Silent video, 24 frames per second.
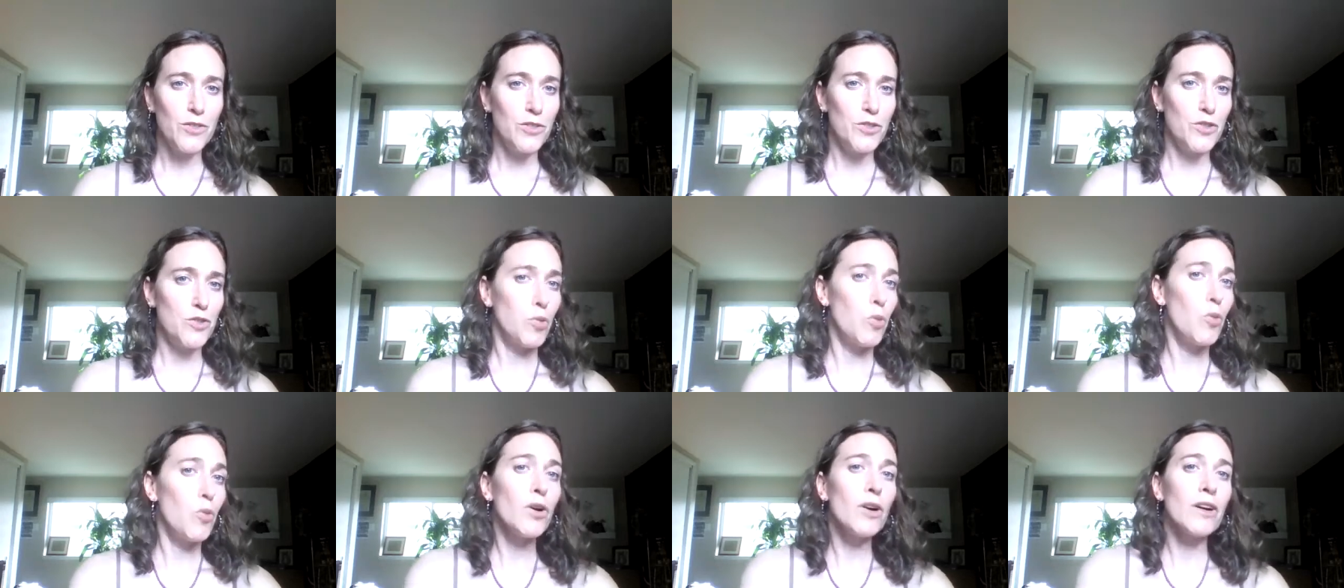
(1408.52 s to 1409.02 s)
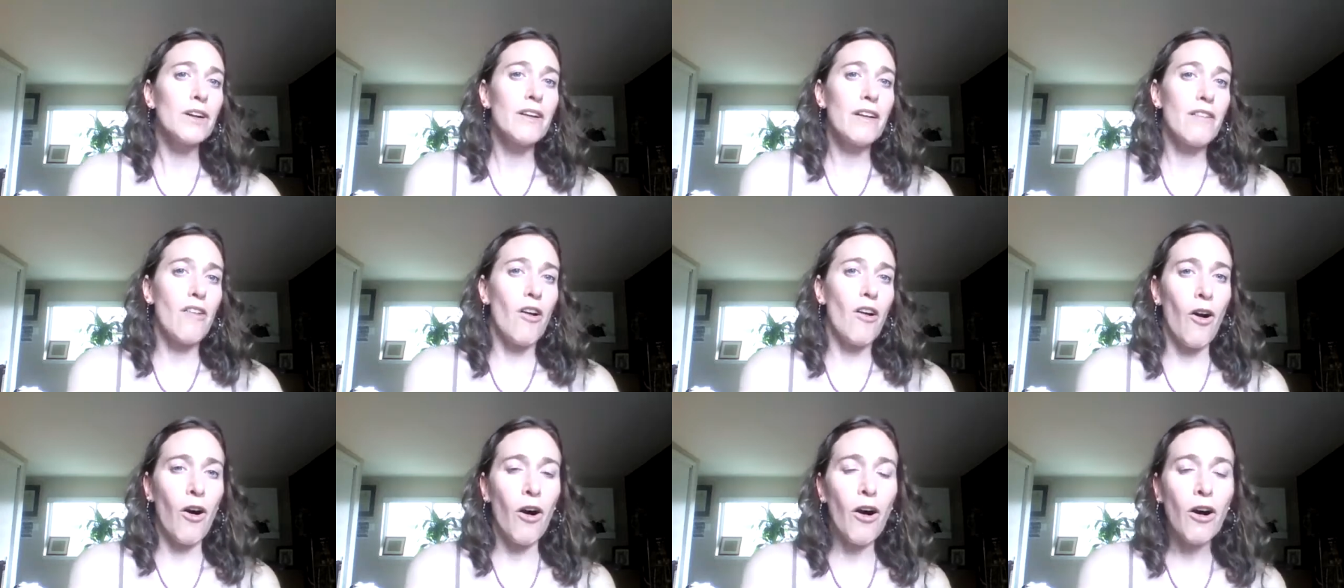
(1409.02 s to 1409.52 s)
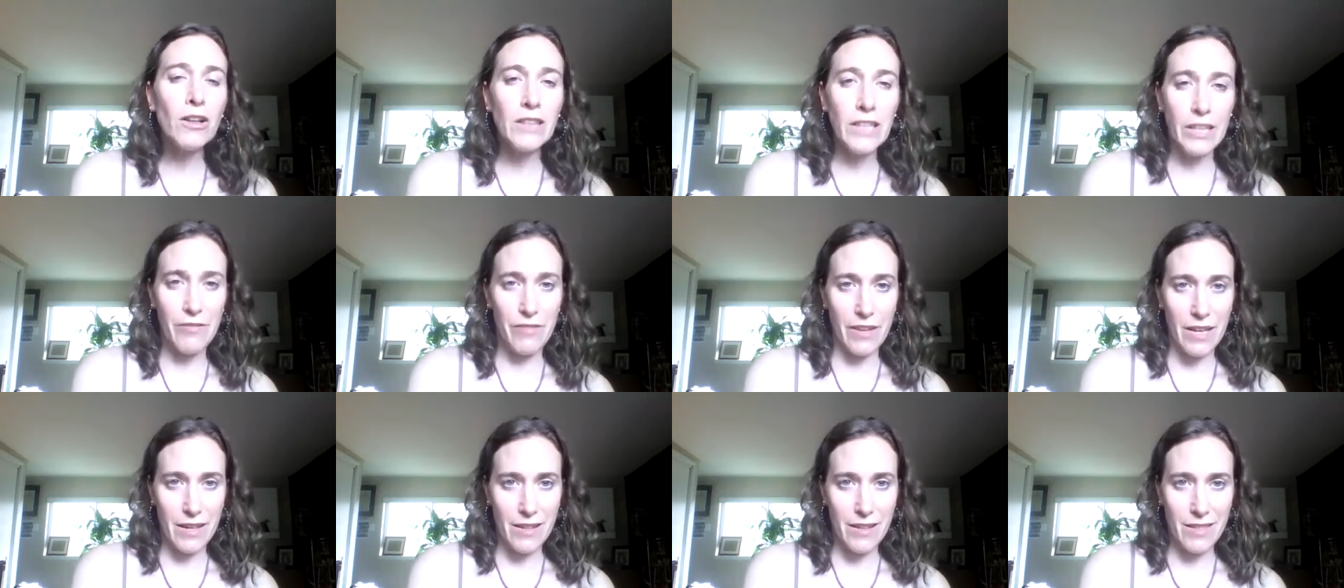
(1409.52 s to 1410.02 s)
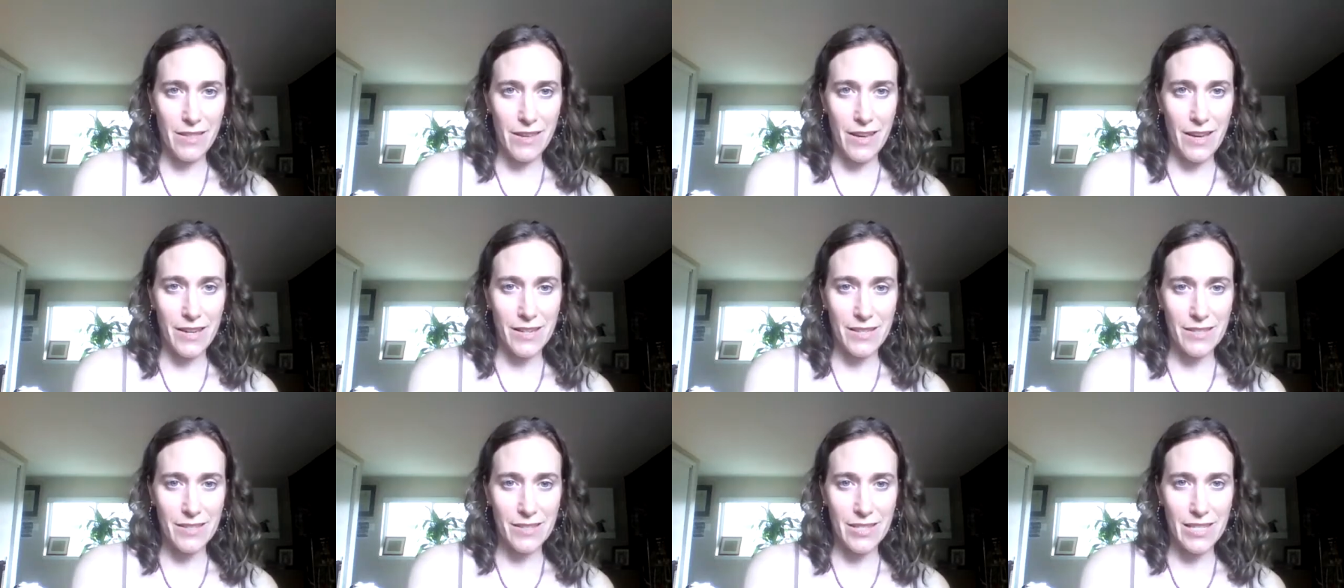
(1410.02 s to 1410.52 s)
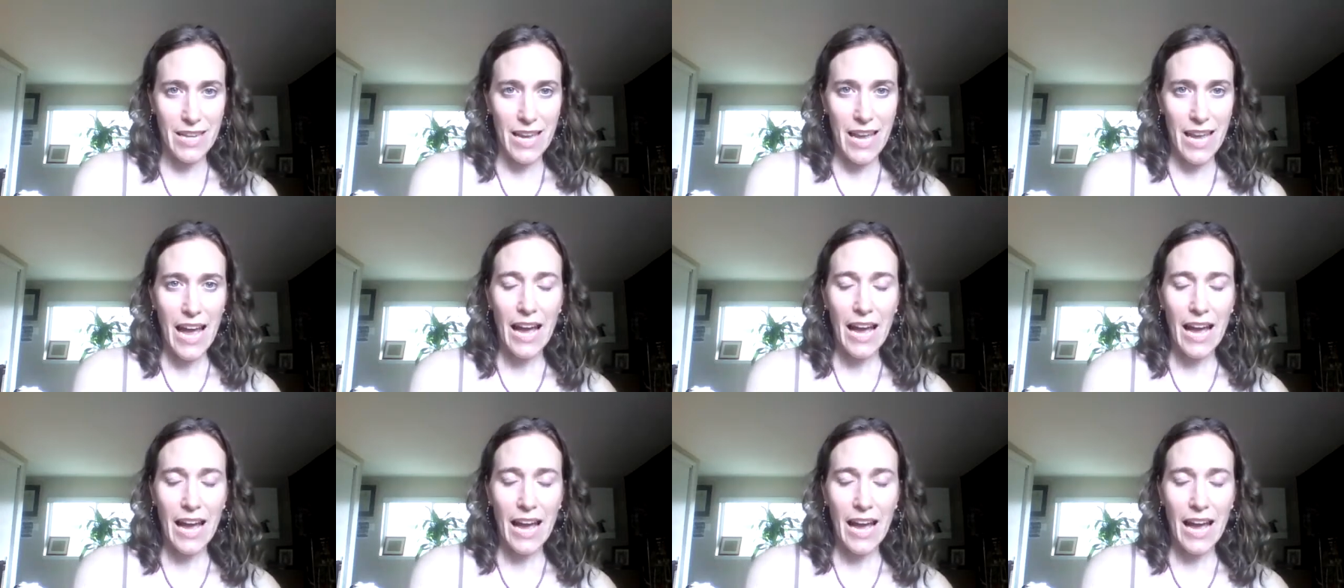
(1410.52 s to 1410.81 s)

toward all living things.